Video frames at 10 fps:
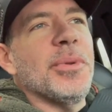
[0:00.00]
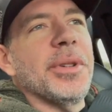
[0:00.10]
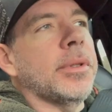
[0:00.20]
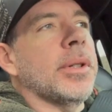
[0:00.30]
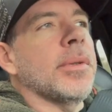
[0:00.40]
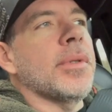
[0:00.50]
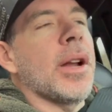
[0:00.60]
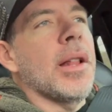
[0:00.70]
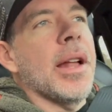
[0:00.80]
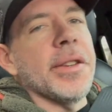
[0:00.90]
point, not
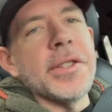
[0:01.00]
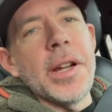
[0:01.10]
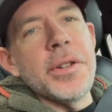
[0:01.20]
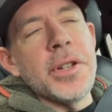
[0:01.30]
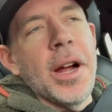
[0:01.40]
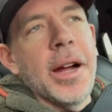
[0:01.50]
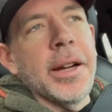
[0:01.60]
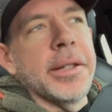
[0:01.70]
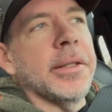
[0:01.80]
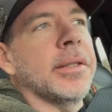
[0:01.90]
a lot of sunshine,